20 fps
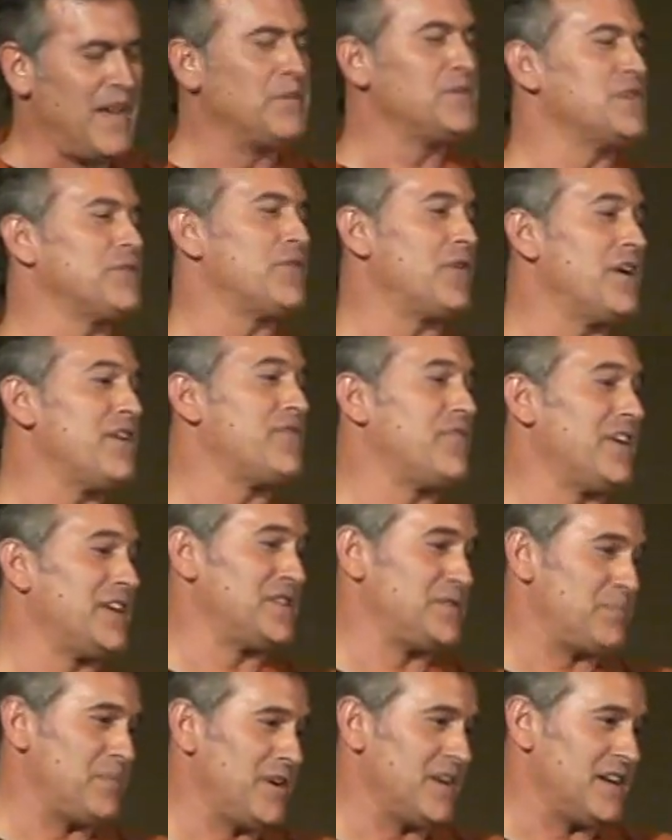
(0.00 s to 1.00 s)
it was a very fun
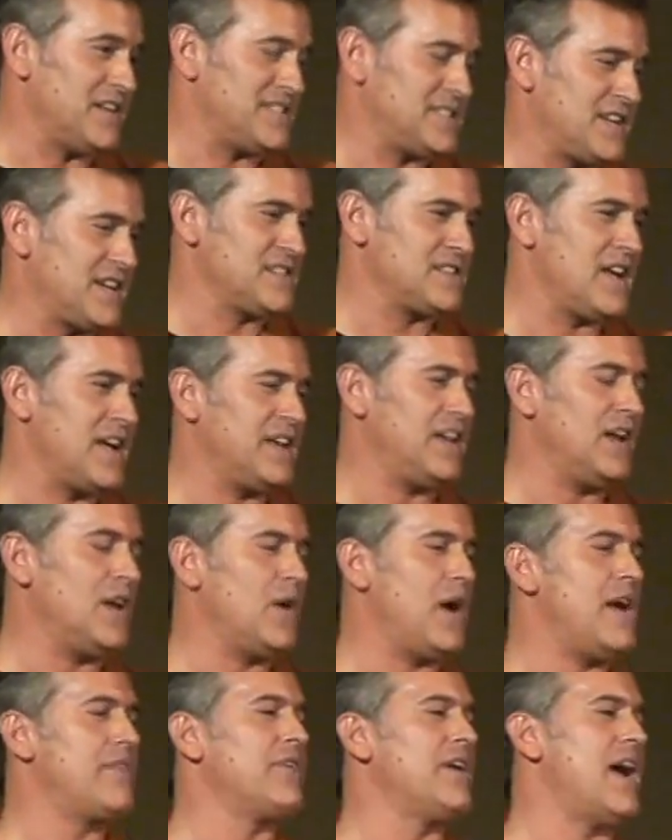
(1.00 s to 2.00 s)
experience because, you
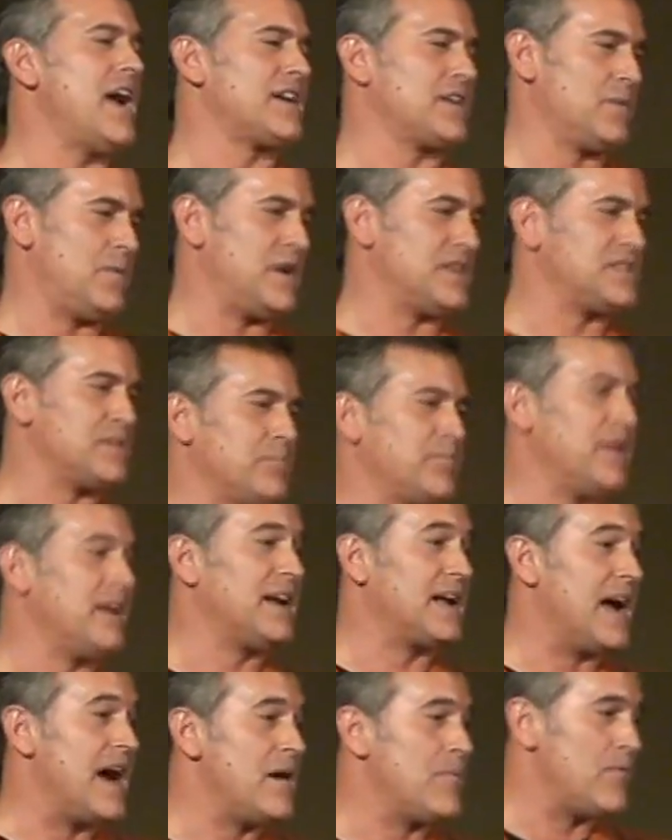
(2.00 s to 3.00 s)
know, every actor wants to play
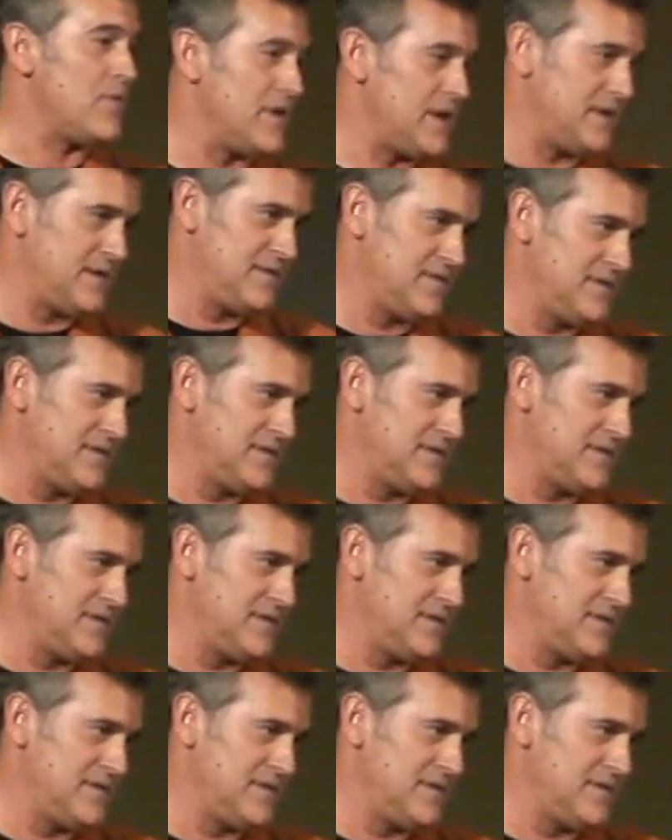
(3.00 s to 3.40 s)
a cowboy.